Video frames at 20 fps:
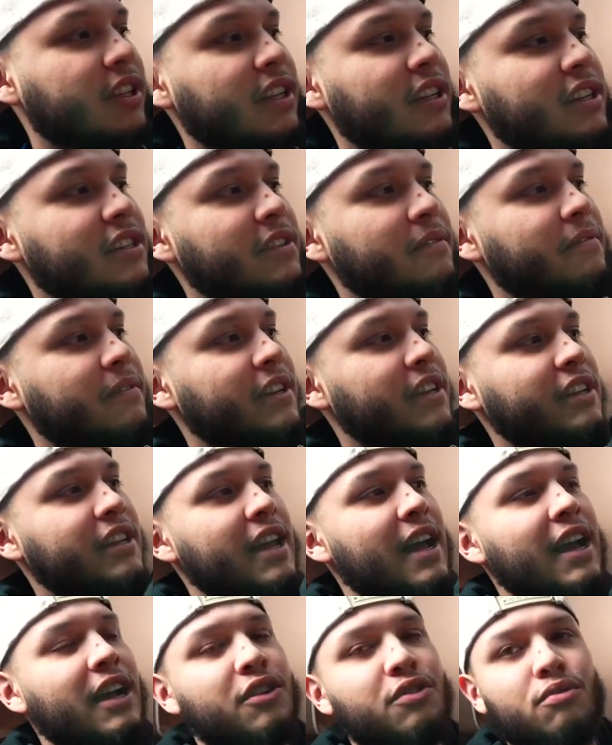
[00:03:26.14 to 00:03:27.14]
that doesn't fit in
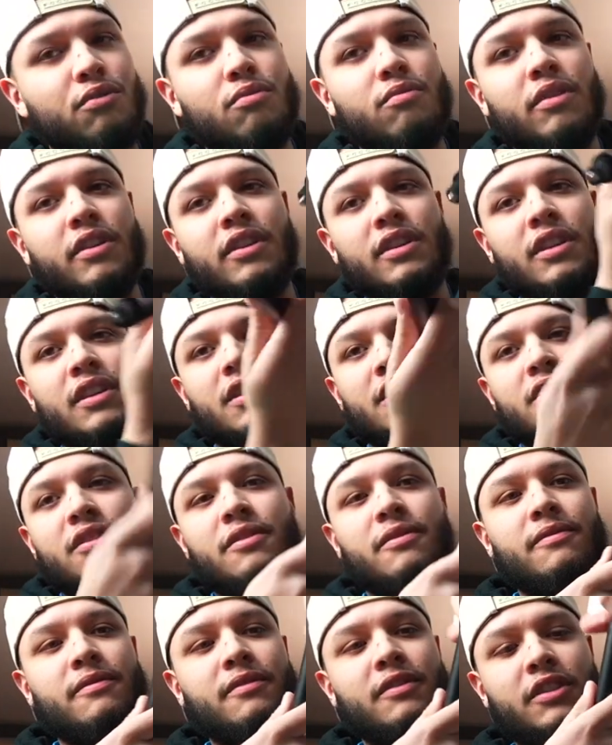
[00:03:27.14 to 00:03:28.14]
the actual one.
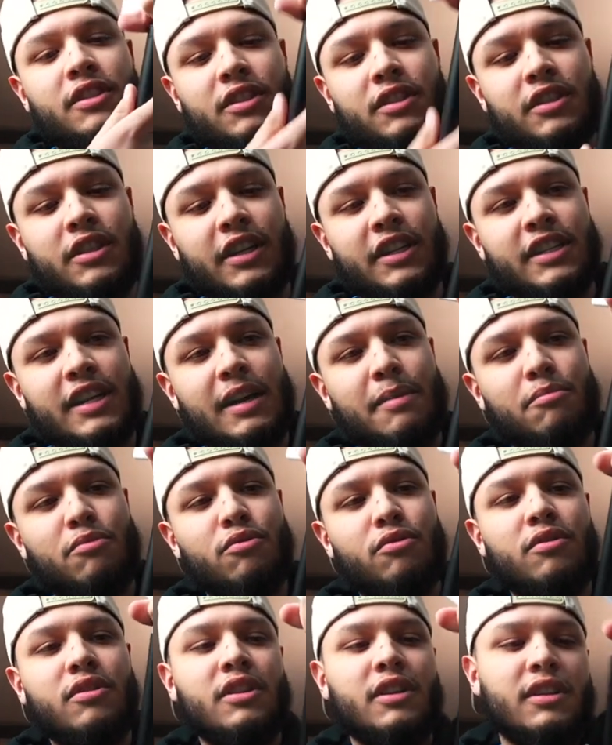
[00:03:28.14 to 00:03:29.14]
So for
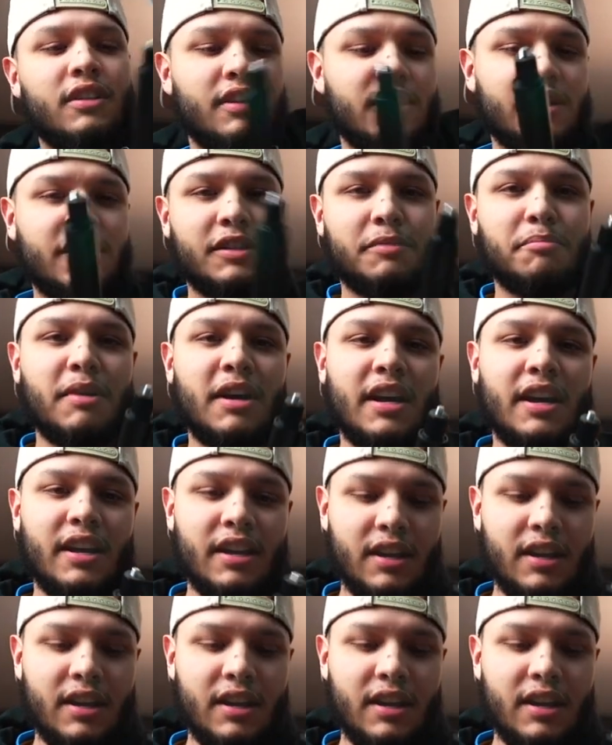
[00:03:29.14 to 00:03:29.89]
example, this is my,